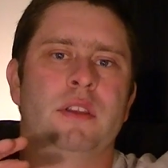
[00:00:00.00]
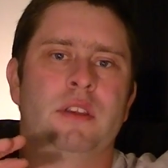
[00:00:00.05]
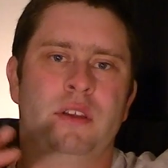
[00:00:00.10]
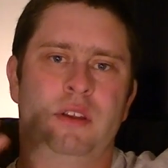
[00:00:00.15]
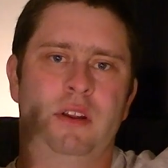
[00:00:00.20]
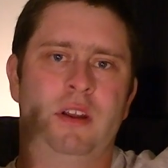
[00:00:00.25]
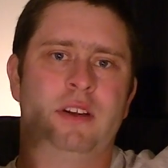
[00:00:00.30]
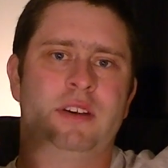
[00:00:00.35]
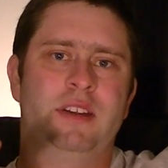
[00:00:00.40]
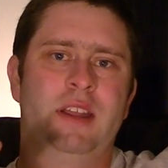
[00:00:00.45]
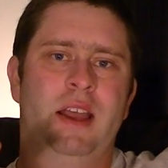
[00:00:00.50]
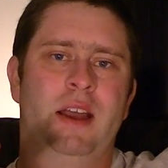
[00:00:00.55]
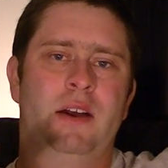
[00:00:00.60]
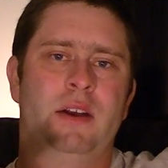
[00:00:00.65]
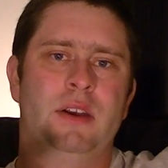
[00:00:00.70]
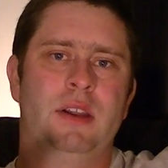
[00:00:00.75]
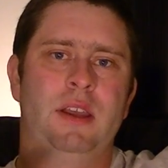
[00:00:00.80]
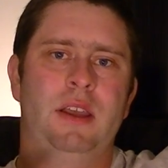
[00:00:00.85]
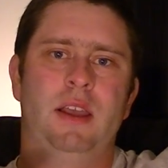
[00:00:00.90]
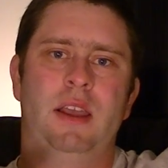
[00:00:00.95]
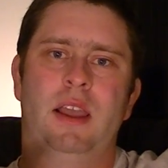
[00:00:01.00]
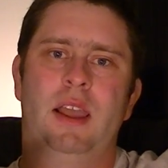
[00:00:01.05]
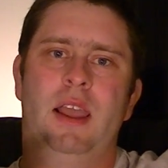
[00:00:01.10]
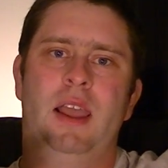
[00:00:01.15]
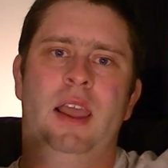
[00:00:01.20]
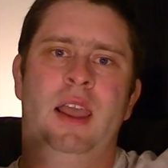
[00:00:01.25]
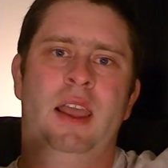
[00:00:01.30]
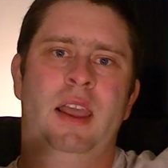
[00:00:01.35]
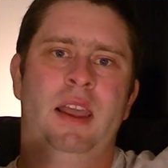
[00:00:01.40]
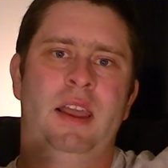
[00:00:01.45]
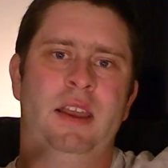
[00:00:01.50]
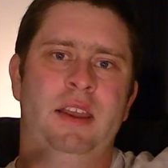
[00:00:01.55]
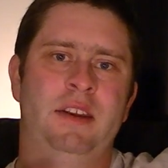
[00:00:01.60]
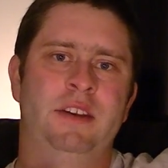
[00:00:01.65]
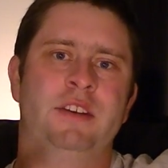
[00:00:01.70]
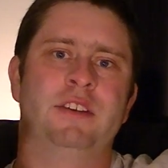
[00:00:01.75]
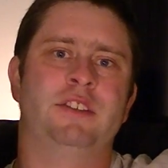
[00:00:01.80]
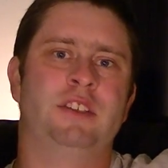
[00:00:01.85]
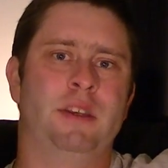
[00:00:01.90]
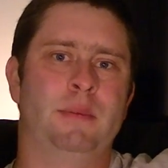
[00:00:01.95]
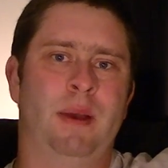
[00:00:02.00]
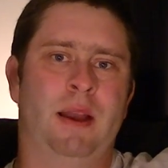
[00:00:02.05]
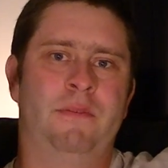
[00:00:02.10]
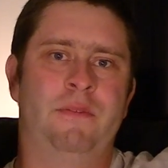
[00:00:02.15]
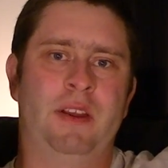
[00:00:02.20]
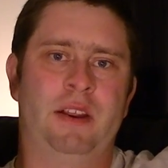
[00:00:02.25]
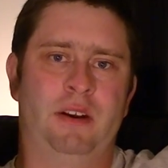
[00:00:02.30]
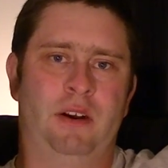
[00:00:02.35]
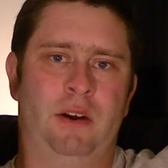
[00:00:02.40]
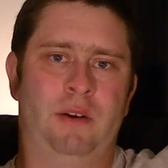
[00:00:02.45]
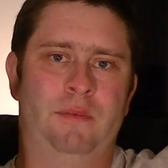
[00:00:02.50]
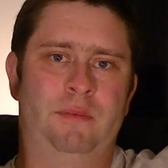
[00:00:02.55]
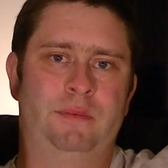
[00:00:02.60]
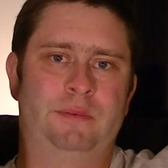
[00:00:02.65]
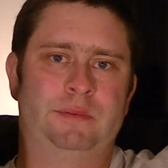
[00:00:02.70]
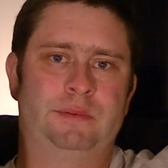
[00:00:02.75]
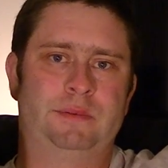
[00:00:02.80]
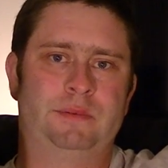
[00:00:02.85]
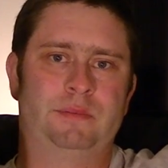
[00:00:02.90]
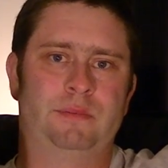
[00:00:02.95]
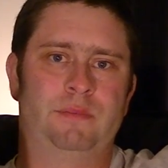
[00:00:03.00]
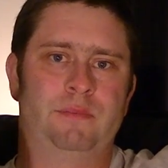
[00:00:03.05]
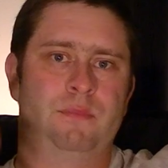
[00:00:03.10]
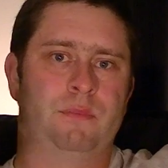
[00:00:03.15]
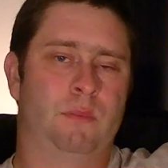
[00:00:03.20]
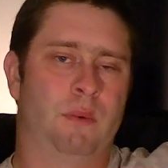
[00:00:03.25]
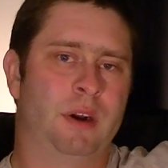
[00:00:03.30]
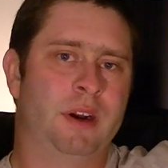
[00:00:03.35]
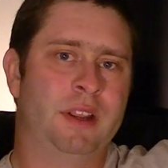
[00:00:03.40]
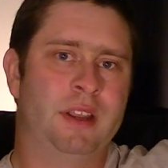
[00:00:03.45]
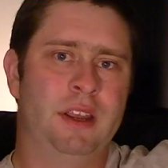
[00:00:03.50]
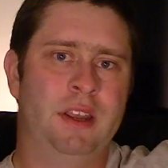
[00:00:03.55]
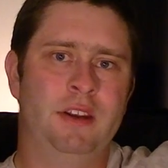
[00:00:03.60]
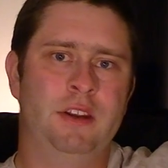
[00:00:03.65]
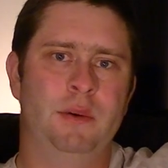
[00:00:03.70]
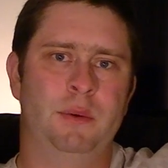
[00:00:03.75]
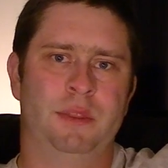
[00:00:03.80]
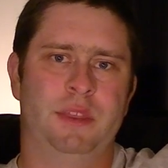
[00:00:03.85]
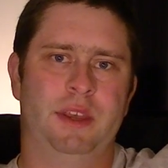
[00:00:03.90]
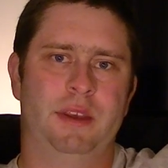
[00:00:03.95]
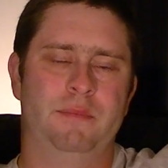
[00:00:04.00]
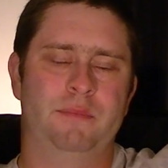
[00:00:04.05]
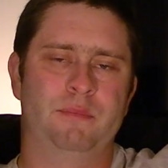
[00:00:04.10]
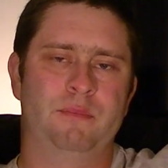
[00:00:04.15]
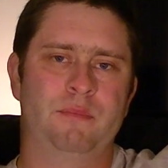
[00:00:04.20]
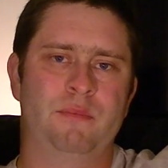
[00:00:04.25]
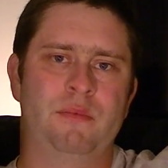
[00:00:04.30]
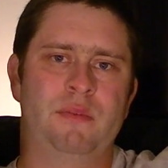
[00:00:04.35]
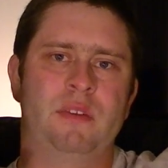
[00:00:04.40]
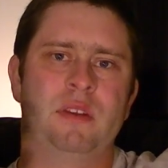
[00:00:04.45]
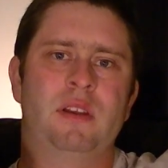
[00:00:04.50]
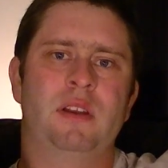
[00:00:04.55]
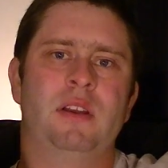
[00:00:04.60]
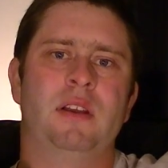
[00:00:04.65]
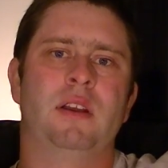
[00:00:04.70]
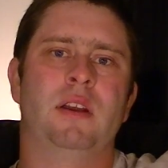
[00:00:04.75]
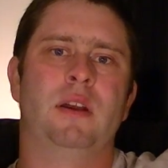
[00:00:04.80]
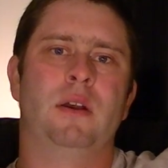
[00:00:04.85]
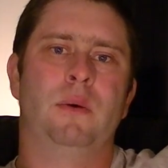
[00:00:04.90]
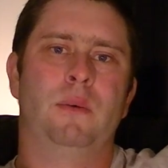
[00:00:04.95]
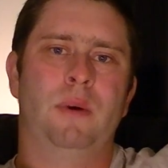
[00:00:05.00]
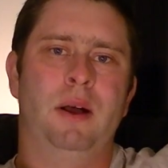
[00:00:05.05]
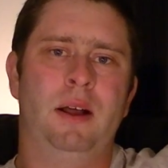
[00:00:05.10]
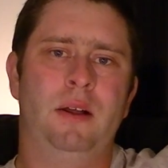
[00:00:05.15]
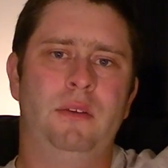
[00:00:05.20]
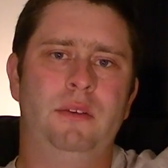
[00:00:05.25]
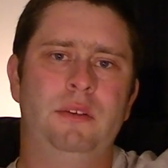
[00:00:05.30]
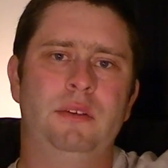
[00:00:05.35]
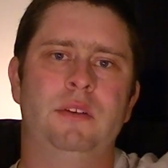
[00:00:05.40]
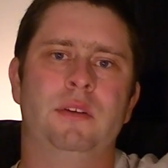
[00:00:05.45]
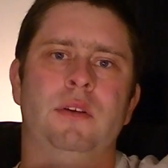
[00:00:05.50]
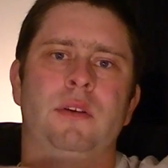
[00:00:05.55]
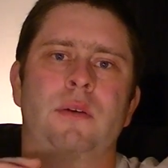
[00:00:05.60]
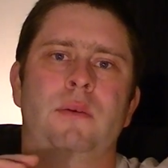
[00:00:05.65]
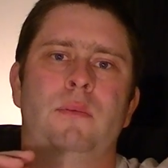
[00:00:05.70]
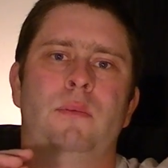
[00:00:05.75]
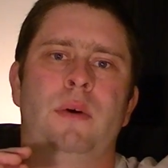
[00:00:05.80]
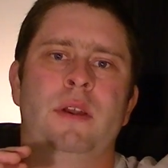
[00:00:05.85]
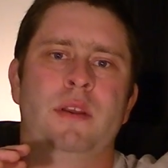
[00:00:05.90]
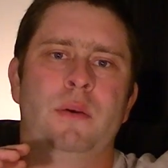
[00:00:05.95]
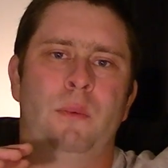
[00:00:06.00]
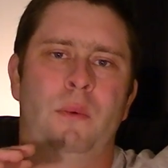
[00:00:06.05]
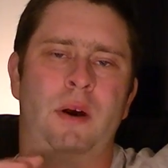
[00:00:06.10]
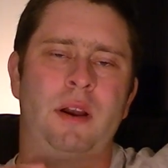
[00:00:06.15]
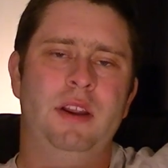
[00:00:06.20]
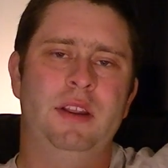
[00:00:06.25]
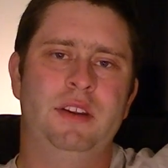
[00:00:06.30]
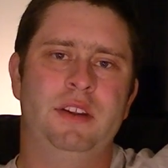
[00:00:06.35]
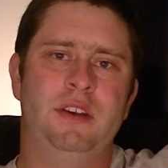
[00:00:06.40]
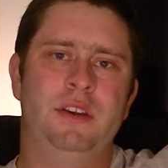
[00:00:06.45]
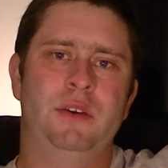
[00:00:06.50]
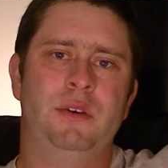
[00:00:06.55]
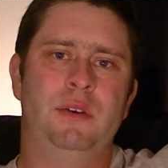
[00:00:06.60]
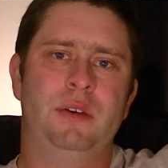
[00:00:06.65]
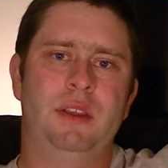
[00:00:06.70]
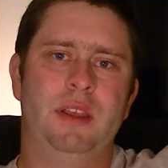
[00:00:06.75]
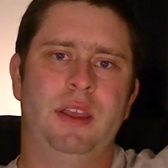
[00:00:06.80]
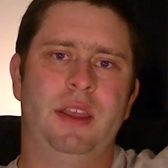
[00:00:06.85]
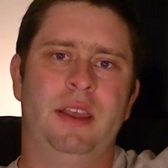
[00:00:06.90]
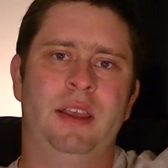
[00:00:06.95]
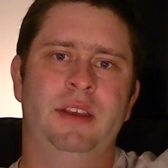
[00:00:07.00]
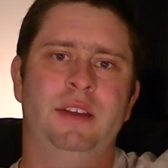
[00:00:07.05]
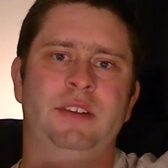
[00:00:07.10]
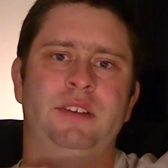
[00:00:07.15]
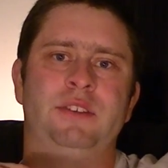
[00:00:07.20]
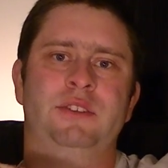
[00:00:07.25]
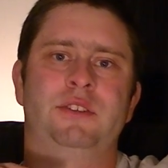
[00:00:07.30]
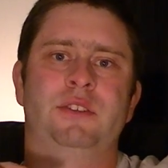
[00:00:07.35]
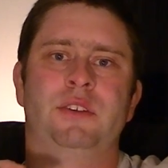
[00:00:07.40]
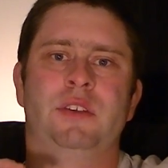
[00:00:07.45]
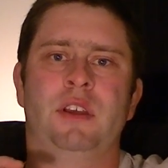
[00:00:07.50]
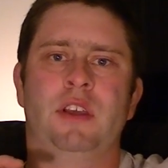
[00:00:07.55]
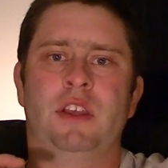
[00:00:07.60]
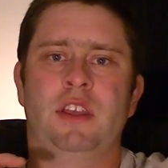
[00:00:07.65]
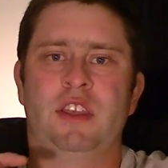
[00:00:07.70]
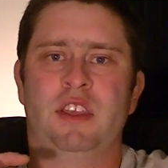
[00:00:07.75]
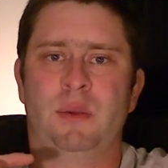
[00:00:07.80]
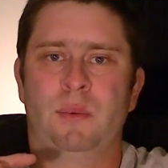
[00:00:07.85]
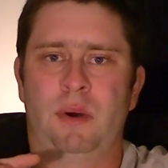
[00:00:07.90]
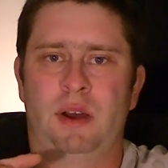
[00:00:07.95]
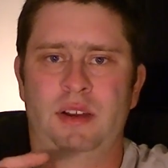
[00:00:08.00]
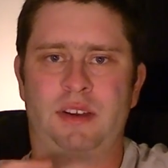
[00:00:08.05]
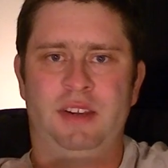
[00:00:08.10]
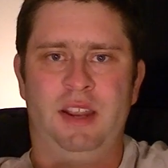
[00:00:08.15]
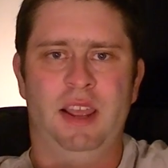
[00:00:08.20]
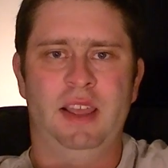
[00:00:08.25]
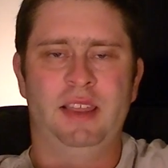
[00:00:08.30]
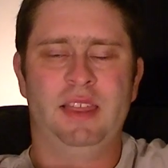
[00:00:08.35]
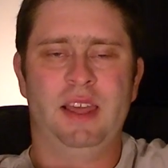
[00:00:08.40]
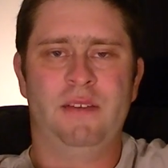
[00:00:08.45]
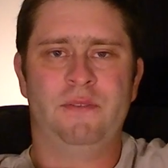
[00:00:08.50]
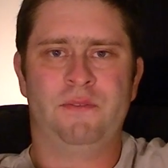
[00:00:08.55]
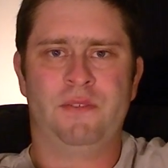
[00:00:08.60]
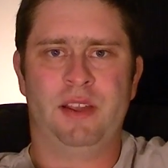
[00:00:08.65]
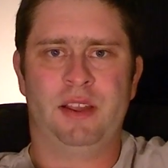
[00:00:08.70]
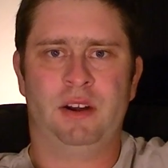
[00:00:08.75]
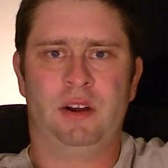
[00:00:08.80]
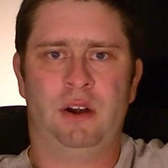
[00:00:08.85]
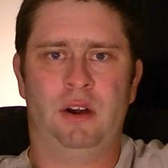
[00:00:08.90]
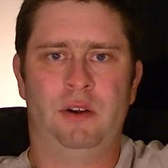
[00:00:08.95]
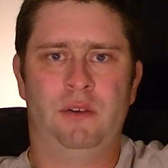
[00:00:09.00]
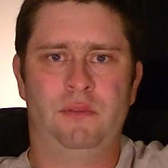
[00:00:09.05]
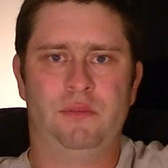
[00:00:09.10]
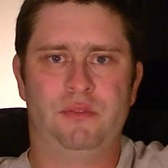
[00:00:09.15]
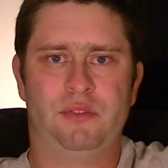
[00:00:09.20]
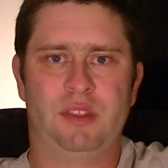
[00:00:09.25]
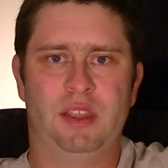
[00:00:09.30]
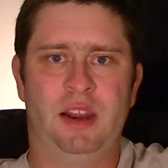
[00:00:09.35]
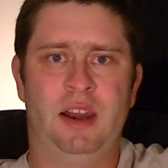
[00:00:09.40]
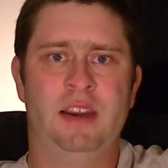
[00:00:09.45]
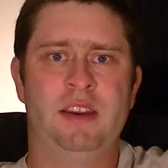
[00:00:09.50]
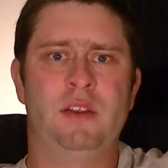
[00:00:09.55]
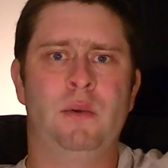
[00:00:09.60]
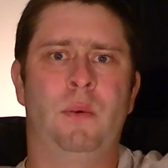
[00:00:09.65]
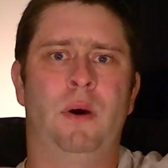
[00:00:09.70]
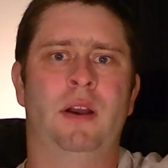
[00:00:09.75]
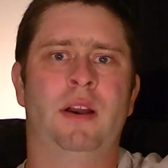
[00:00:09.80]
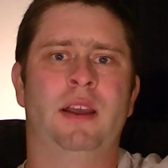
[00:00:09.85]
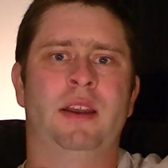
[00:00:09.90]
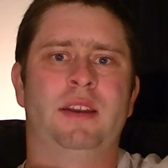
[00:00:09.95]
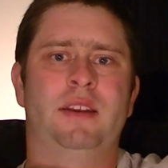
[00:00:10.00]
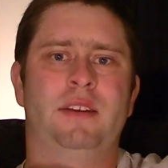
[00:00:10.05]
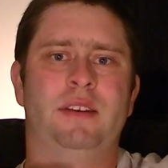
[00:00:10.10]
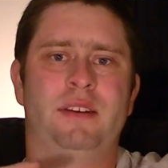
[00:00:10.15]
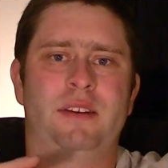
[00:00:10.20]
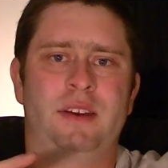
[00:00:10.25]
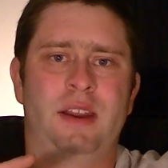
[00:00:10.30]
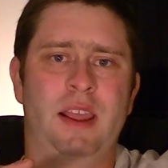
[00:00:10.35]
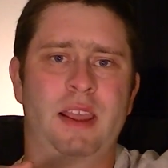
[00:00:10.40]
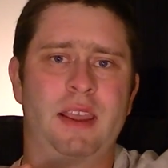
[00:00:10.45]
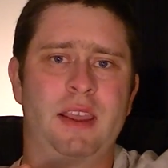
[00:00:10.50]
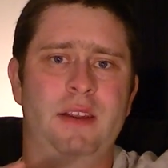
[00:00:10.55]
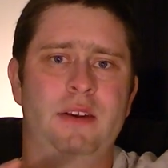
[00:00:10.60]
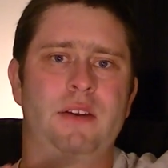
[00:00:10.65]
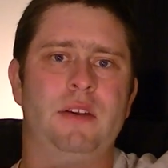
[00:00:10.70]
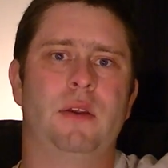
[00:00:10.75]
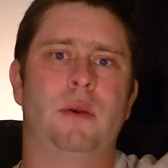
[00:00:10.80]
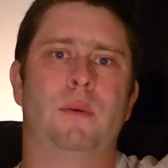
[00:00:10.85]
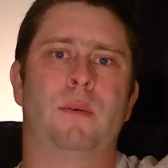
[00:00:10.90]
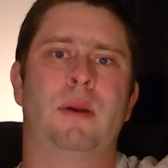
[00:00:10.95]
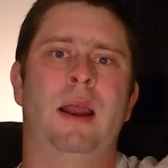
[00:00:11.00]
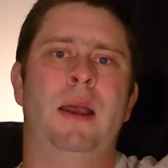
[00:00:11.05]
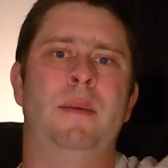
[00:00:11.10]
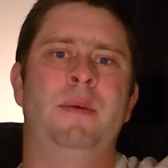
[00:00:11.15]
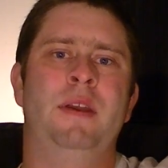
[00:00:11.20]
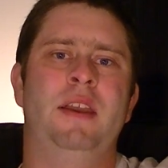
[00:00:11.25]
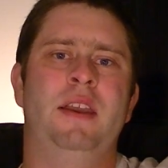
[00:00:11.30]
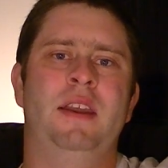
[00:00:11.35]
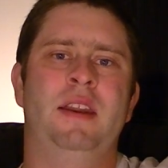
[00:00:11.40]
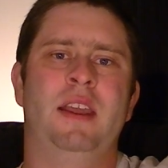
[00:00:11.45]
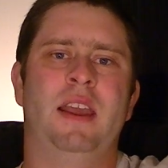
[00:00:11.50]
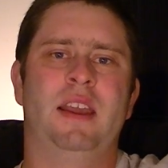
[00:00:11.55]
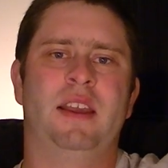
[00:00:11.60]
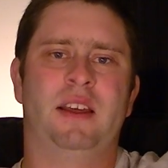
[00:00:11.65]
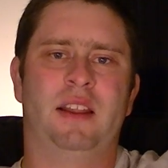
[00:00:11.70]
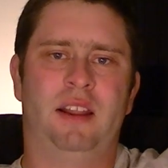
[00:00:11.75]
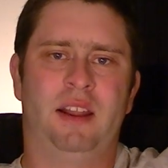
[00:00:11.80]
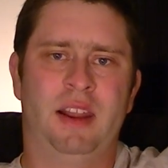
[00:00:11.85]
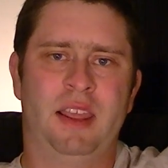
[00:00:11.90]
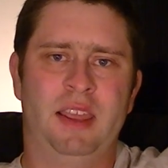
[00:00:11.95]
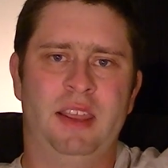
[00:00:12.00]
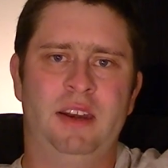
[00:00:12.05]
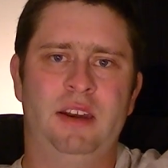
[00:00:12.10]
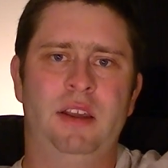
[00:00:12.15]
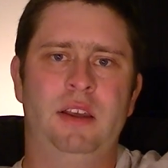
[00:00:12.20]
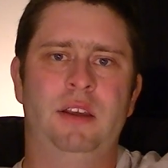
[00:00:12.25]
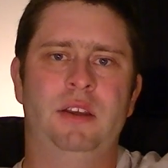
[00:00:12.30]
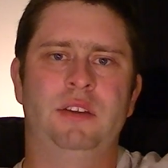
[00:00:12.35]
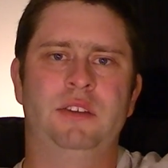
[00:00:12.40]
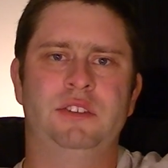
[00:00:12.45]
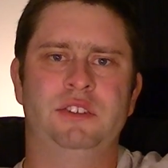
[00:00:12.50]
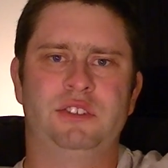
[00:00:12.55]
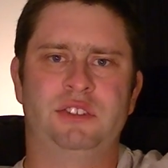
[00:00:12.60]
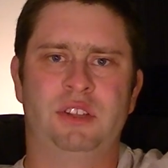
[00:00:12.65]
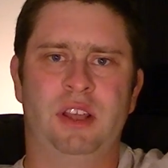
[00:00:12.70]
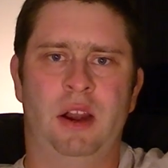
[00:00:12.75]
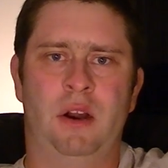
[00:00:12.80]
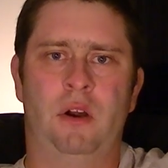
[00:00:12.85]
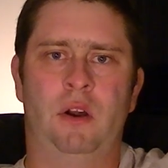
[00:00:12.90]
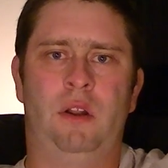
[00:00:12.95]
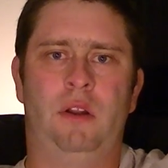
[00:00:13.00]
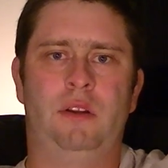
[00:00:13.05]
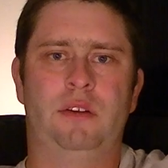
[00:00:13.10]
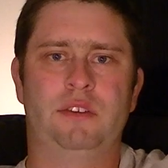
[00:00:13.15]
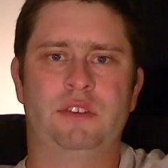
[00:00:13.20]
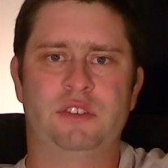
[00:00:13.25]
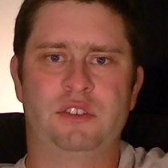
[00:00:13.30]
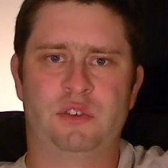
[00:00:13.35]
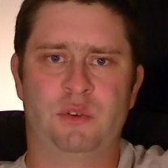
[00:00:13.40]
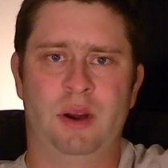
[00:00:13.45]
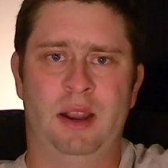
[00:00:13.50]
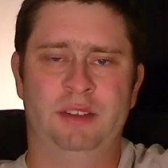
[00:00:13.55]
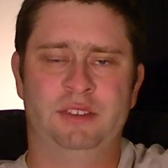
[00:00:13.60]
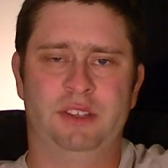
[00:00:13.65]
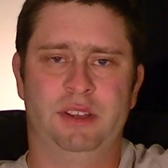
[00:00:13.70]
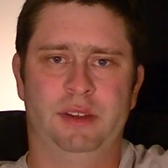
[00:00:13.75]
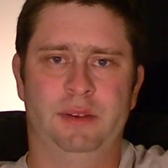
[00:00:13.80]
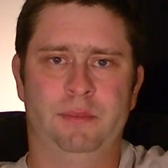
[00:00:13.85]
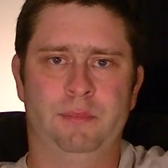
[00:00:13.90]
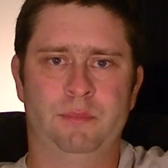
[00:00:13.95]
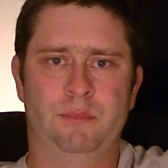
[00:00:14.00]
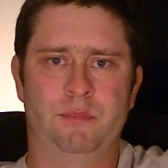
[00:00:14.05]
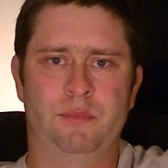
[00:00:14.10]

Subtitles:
You look down and you see my finger. What are you going to do with it? Well, what you want to do is you want to take that finger and then you want to take it, wrap it in a clean, sterile dressing.